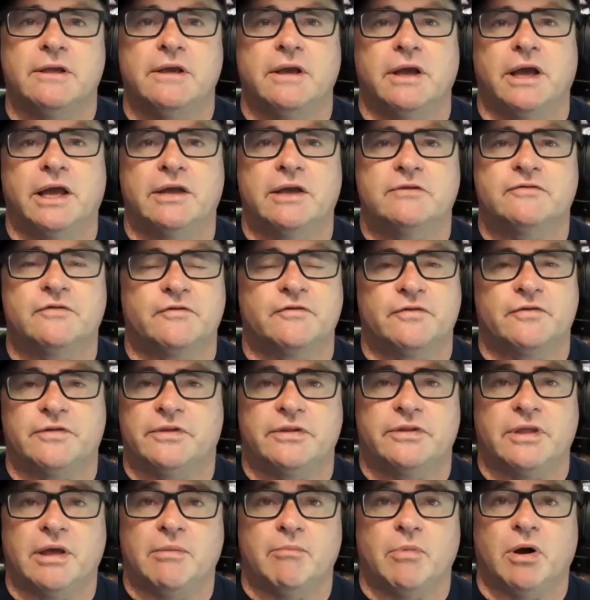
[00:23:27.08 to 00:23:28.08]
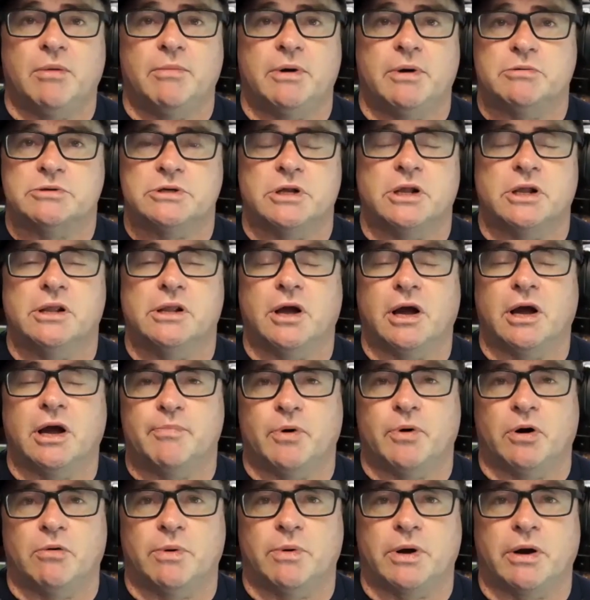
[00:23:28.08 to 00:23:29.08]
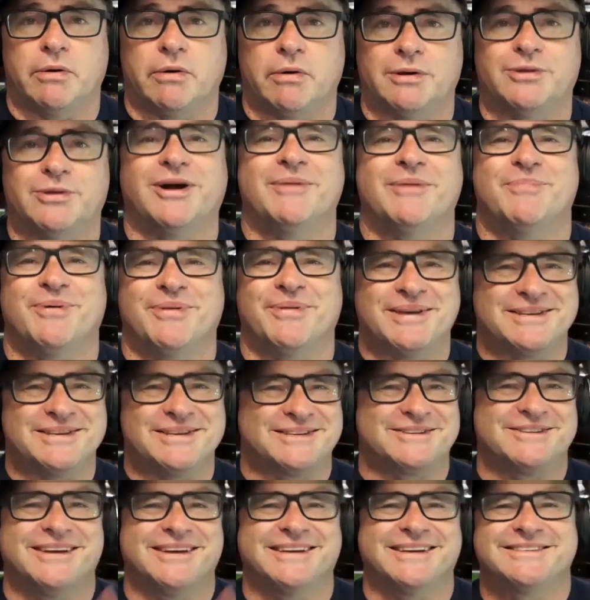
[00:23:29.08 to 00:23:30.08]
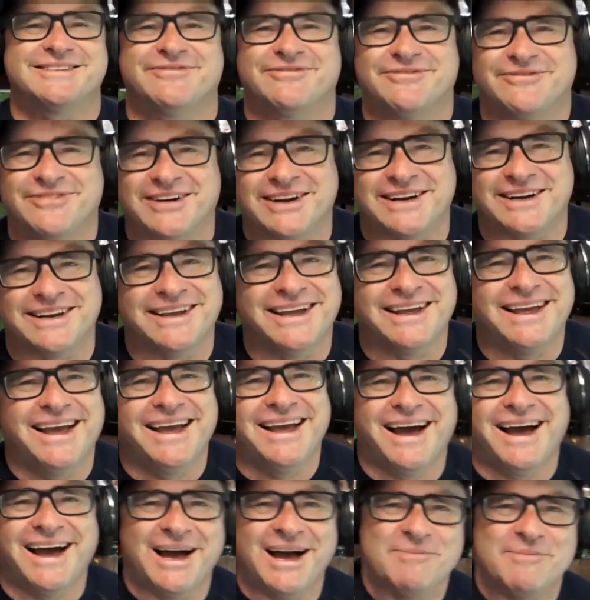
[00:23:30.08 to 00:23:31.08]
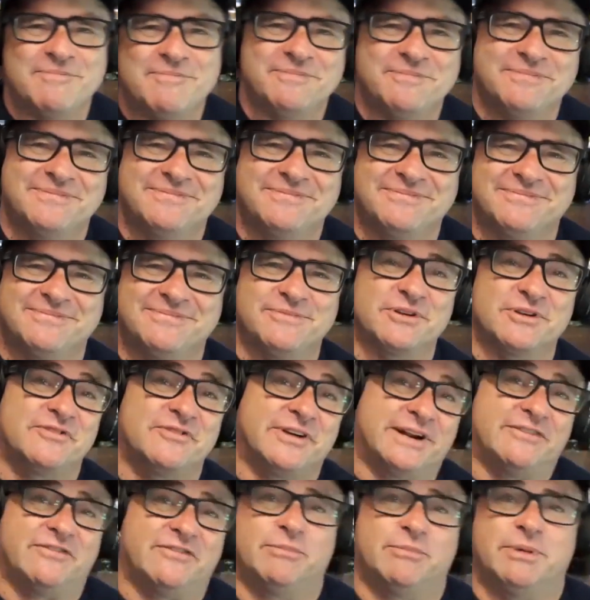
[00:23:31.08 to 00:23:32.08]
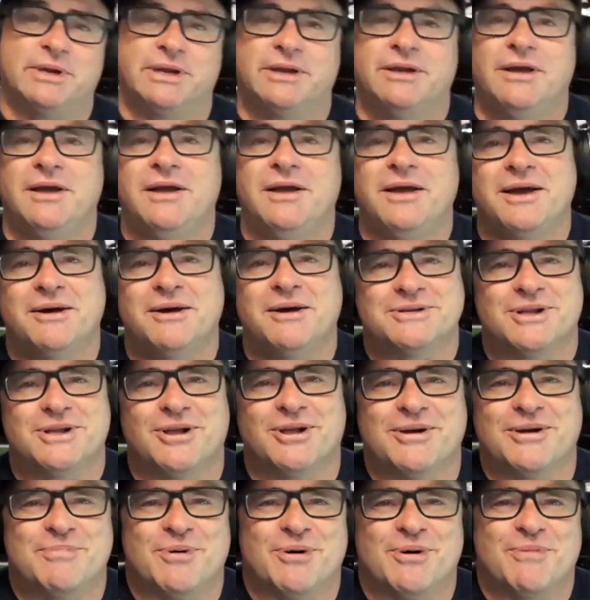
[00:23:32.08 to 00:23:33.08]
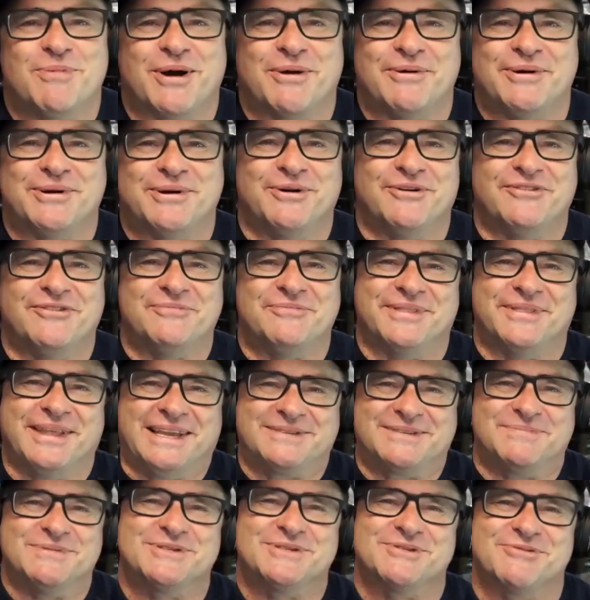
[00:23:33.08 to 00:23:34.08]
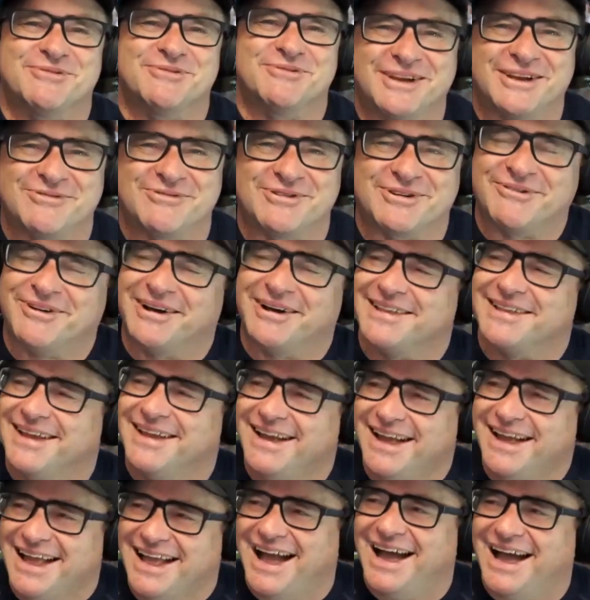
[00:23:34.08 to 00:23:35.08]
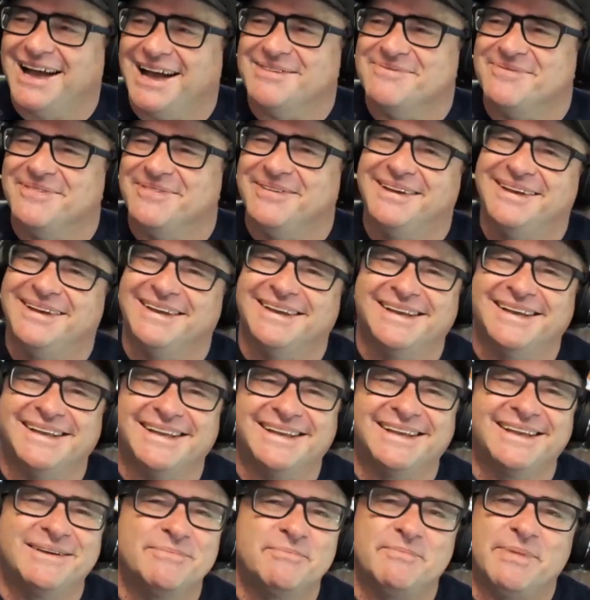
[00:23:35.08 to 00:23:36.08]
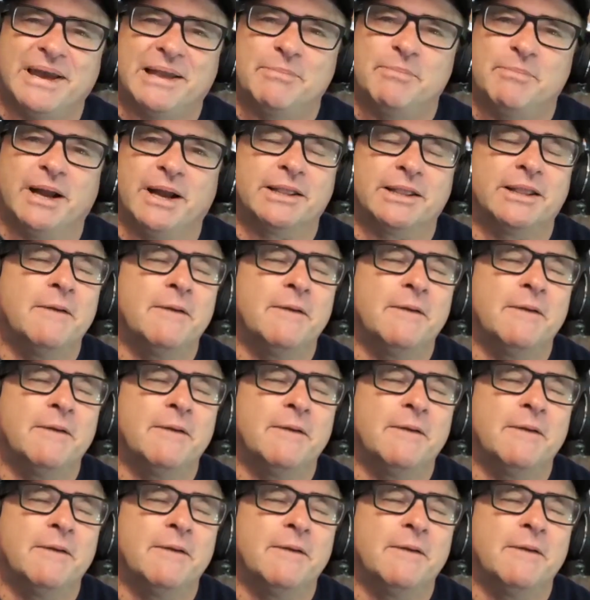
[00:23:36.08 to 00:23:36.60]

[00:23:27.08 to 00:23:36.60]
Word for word: At that moment, it was a light bulb, that's funny. Well, it's funny for me. It was a light bulb going off, but that's Mr. Electric, right? Bad pun.